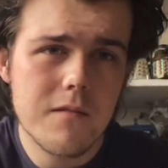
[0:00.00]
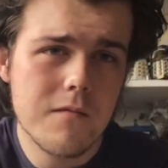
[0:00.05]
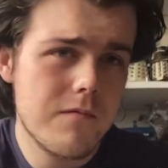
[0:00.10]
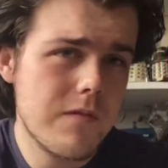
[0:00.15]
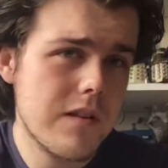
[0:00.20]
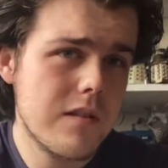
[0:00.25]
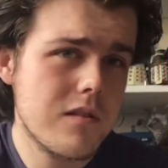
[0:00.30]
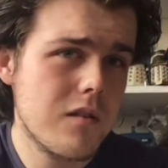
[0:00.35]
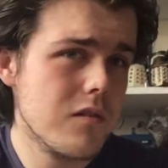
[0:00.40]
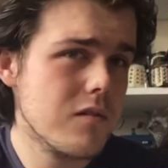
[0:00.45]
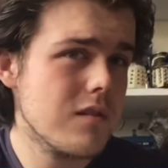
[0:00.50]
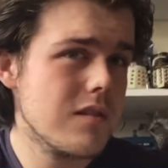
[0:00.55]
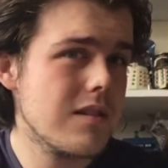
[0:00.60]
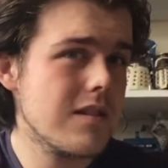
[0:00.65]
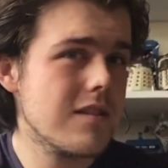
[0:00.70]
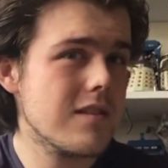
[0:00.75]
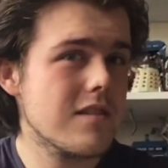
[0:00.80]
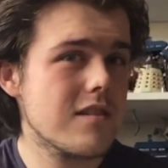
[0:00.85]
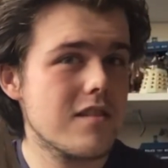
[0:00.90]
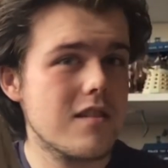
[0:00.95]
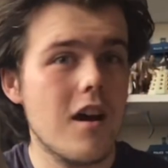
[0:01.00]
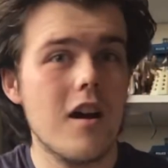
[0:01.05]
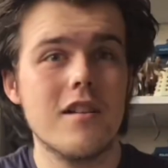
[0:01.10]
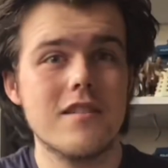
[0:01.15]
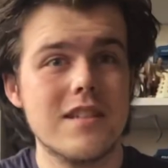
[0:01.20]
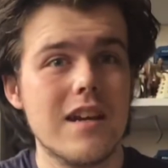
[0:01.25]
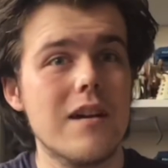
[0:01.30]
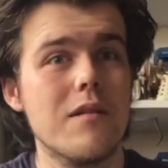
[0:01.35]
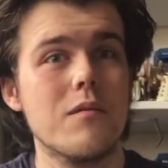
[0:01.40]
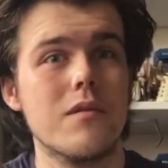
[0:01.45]
the 5th Doctor didn't start
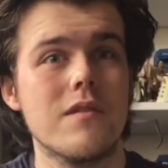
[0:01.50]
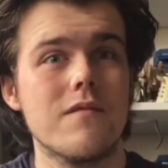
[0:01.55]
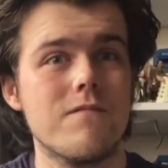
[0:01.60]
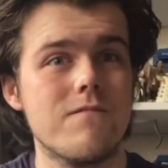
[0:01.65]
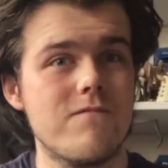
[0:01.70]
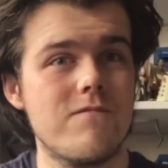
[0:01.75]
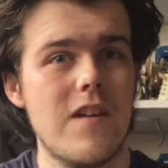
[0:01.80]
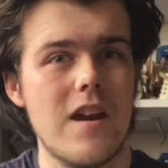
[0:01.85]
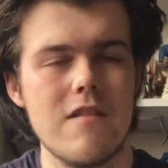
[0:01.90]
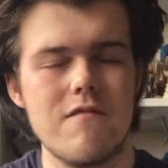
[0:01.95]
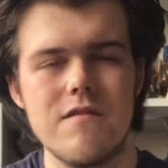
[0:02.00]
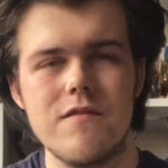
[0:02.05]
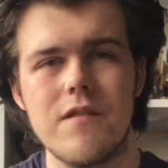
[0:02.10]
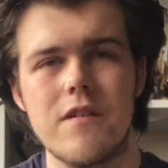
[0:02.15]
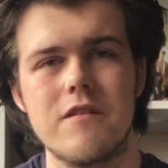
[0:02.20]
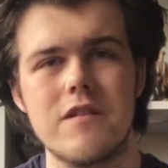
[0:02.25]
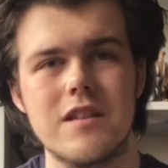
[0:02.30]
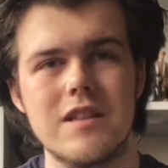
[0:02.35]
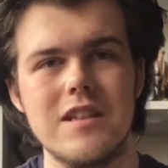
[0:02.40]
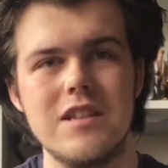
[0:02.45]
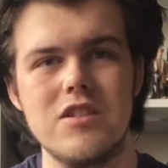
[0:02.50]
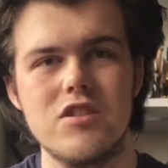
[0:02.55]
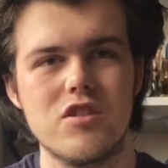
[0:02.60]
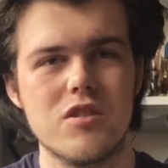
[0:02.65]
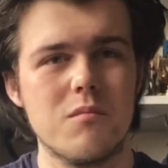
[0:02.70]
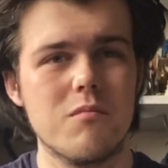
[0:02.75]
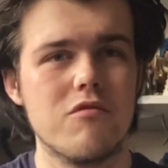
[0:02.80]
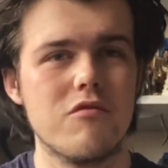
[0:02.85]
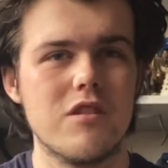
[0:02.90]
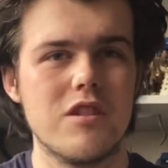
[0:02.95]
out with a very, very clean
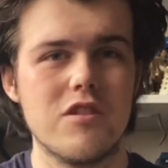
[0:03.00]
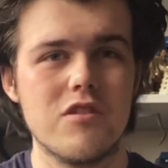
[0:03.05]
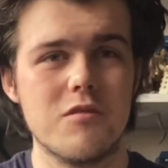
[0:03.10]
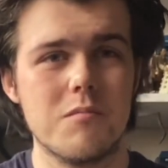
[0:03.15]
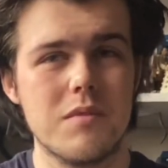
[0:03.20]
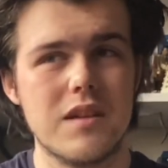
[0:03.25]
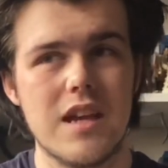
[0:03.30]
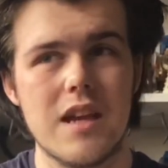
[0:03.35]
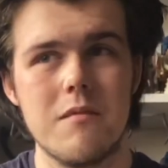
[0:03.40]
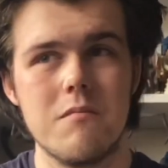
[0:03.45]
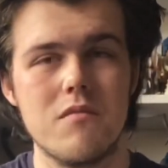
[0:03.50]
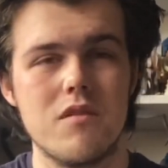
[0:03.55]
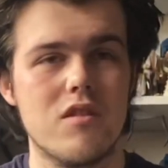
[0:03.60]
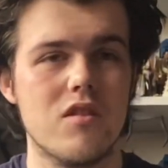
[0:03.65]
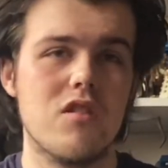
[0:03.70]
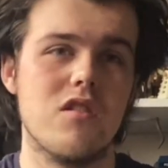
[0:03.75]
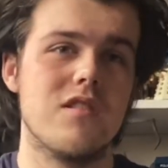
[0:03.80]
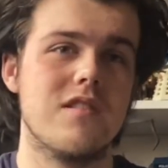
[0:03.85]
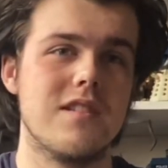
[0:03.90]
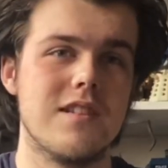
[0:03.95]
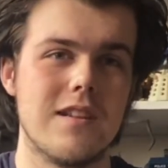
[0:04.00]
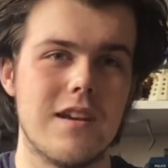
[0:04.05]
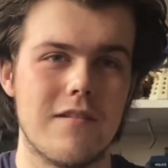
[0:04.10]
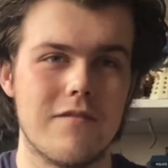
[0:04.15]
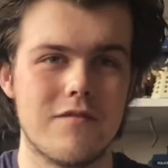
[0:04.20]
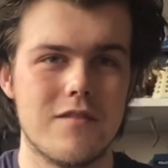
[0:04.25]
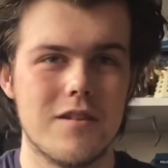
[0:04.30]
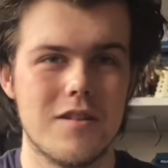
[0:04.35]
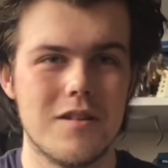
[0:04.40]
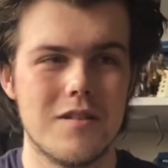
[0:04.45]
jumper and it just became dirty
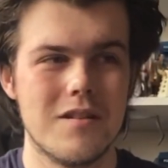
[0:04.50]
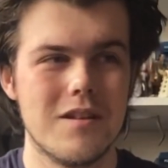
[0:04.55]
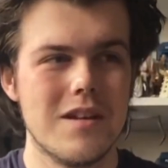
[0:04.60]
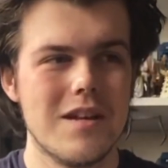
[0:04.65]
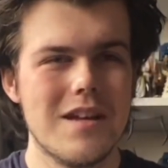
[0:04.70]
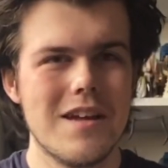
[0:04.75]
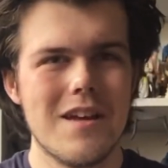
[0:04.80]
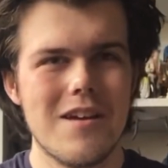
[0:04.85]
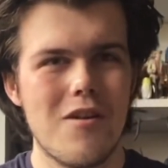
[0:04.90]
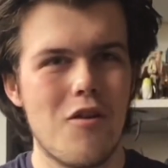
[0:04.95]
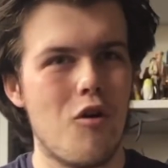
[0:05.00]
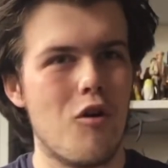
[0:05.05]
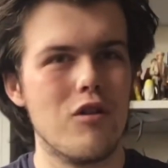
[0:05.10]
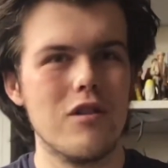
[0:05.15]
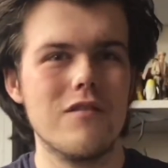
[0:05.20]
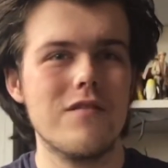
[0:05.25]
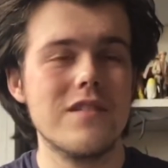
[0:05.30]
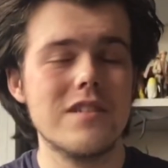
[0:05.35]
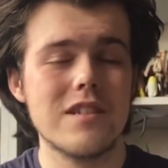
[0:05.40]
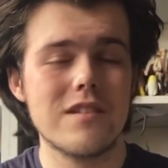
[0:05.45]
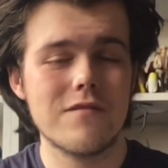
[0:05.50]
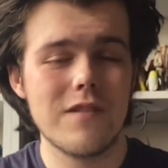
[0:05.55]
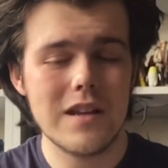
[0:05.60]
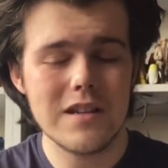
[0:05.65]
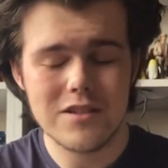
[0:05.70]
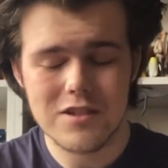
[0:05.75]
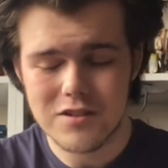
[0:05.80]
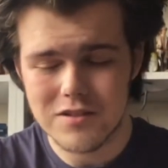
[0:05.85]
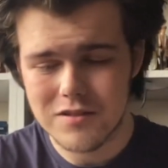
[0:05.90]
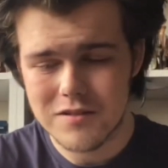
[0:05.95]
after all of his
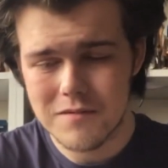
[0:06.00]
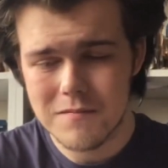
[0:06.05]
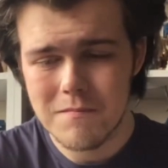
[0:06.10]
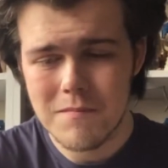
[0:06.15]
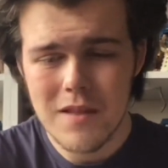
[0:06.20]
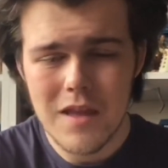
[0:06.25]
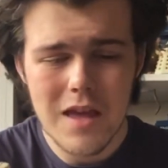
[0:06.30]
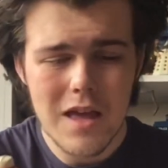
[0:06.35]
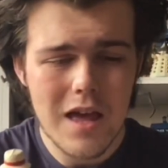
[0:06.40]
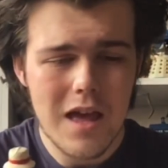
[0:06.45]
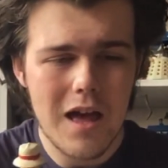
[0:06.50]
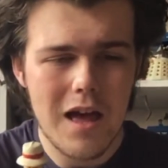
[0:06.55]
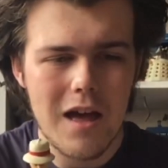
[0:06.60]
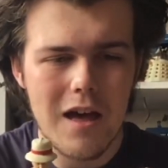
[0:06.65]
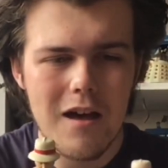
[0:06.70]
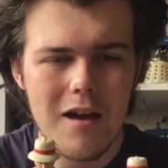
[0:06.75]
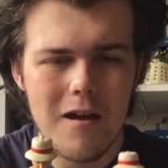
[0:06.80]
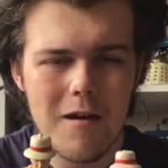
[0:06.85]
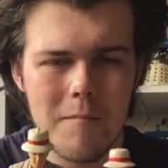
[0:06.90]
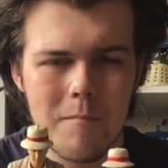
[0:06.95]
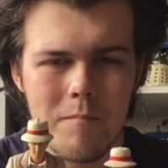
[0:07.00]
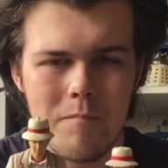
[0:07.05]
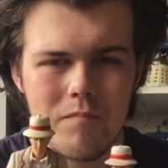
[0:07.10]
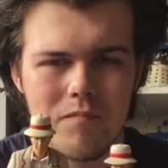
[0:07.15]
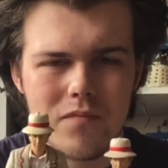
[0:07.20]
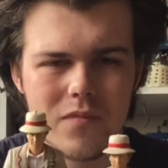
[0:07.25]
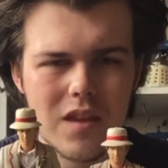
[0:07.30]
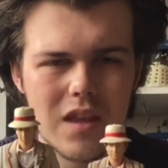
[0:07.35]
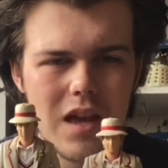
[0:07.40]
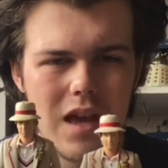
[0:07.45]
adventures. And
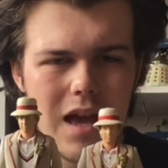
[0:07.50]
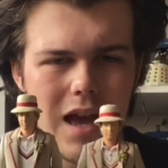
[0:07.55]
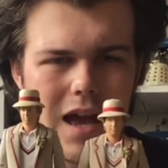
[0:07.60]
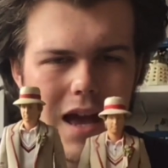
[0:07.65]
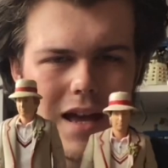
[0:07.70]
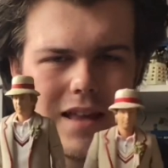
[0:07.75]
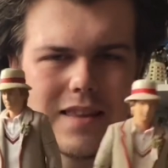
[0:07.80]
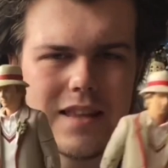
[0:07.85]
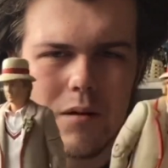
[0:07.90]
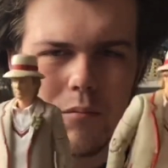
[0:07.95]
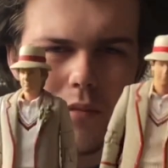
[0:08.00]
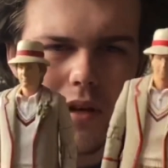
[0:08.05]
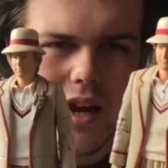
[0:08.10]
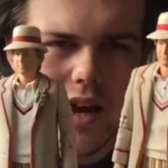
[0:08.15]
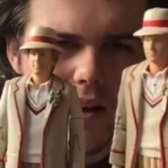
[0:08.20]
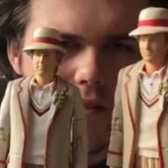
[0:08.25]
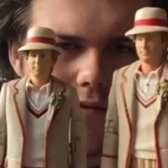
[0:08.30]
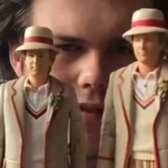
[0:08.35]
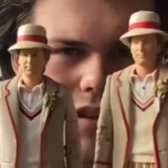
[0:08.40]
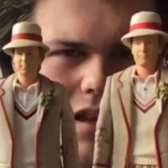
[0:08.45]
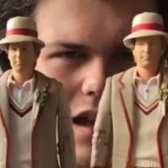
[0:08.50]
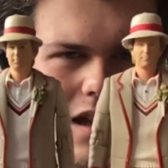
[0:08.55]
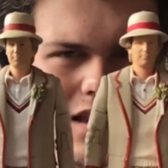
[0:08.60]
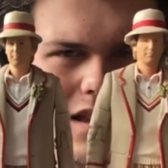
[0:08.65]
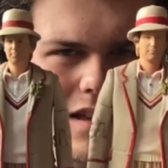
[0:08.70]
then we have a